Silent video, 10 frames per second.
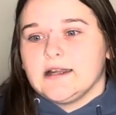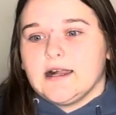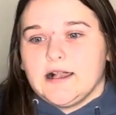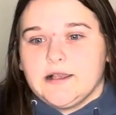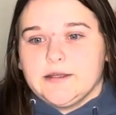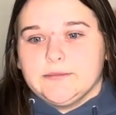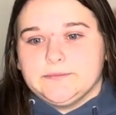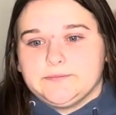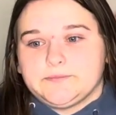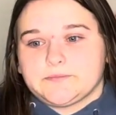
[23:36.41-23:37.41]

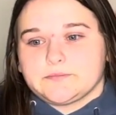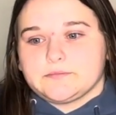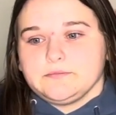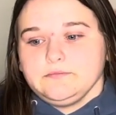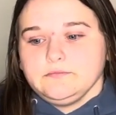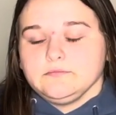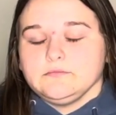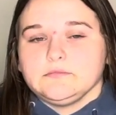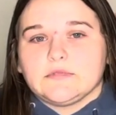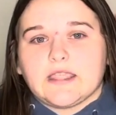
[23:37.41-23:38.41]
And
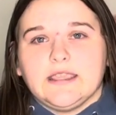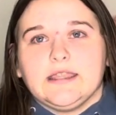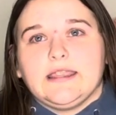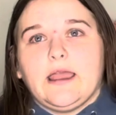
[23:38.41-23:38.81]
yeah,